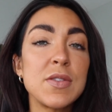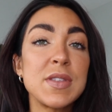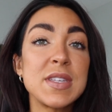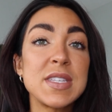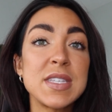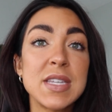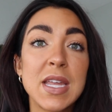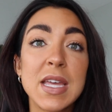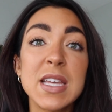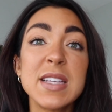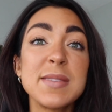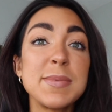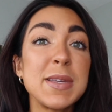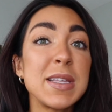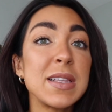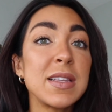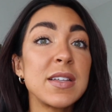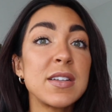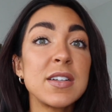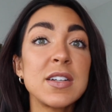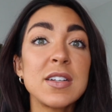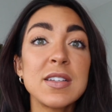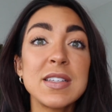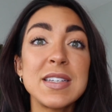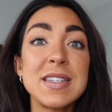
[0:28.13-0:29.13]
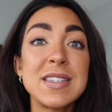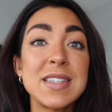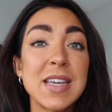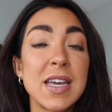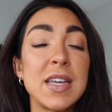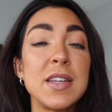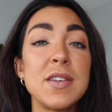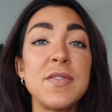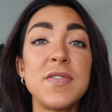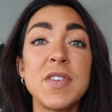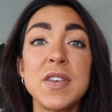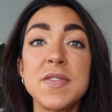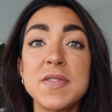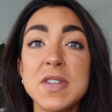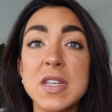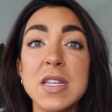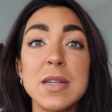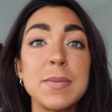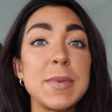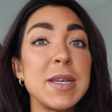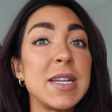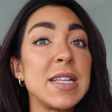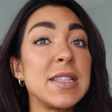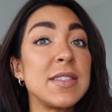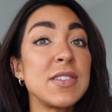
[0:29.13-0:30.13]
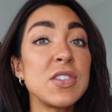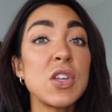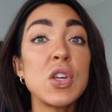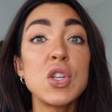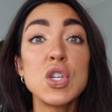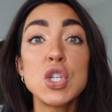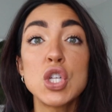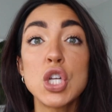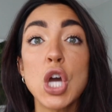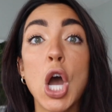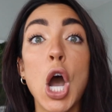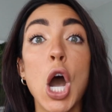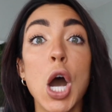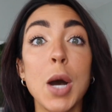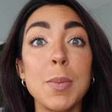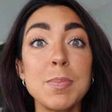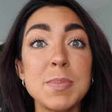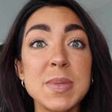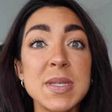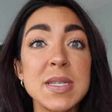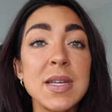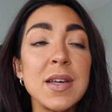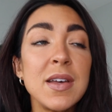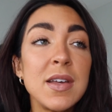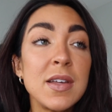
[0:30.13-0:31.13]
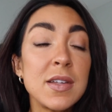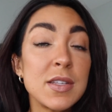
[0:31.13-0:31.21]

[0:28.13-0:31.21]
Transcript: This takes me literally 10-15 minutes tops.